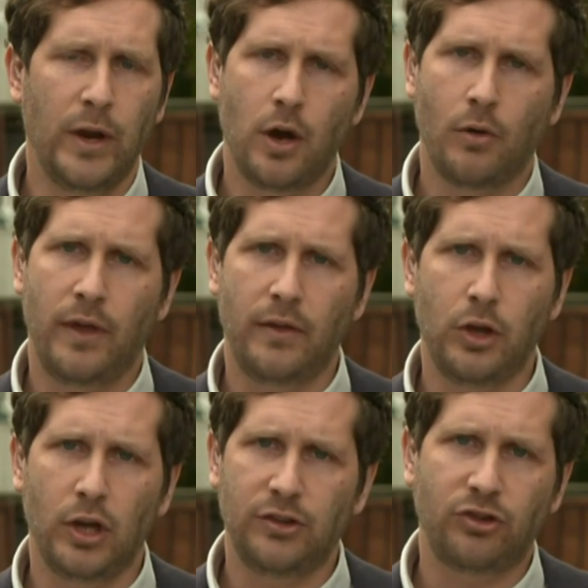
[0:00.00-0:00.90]
we know that
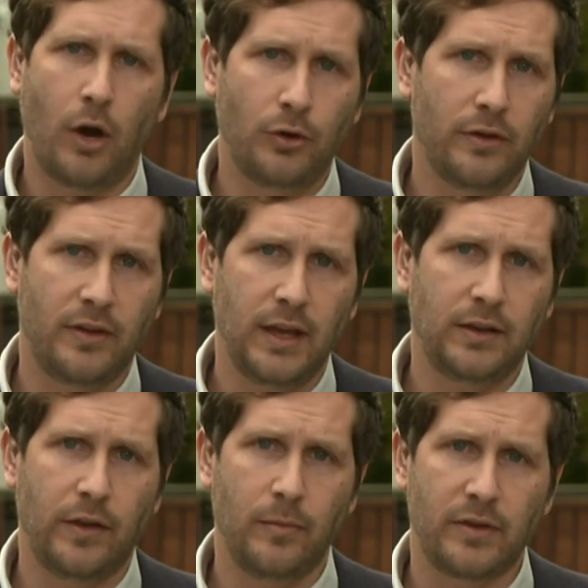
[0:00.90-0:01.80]
the early childhood
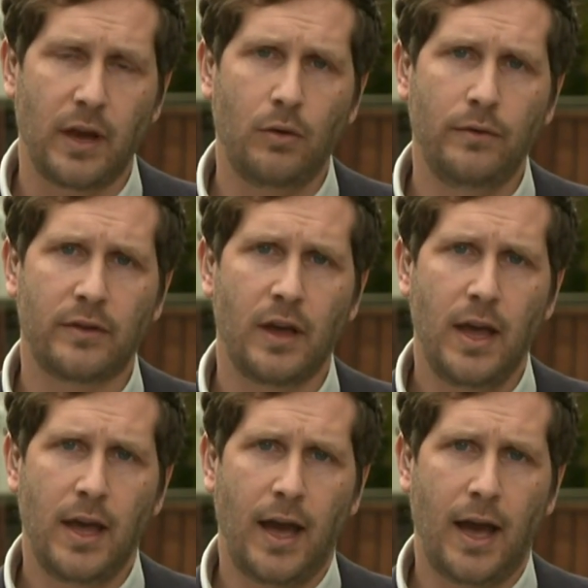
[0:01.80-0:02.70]
sector themselves
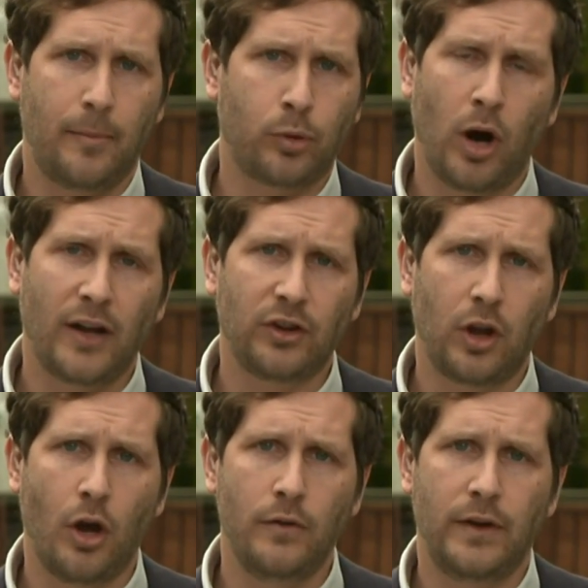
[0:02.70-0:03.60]
uh, prior to
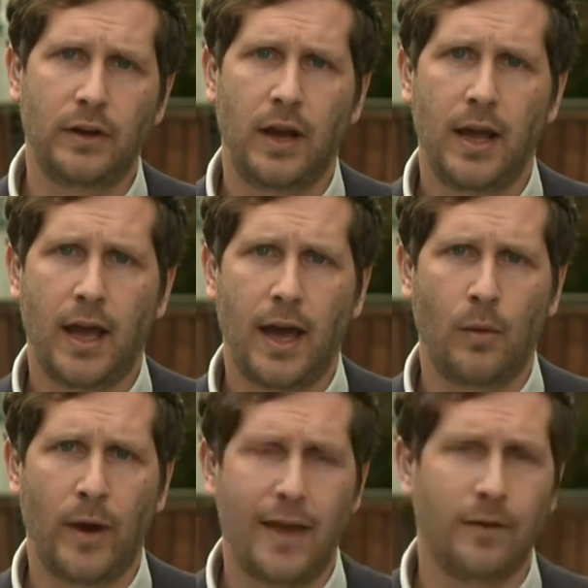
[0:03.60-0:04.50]
COVID
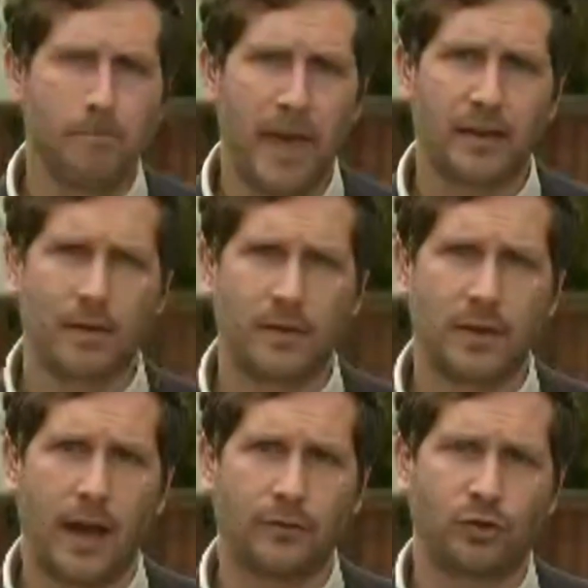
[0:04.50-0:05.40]
uh, we're having massive
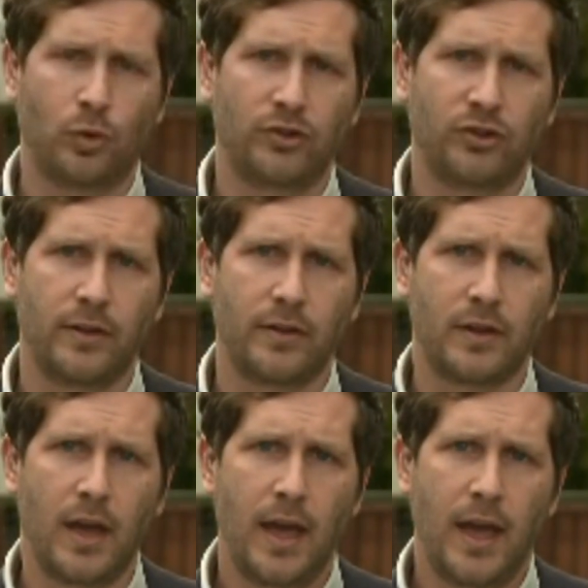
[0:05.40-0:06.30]
staff shortages,